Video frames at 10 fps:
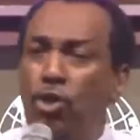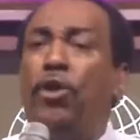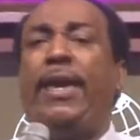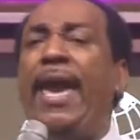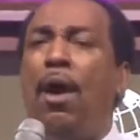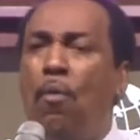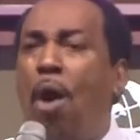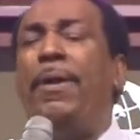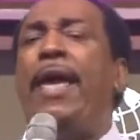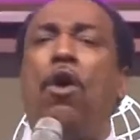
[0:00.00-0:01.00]
You can't, a
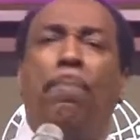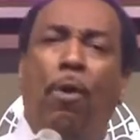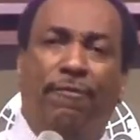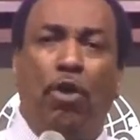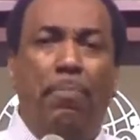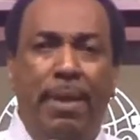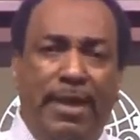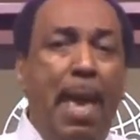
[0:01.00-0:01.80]
woman ain't going to birth no baby.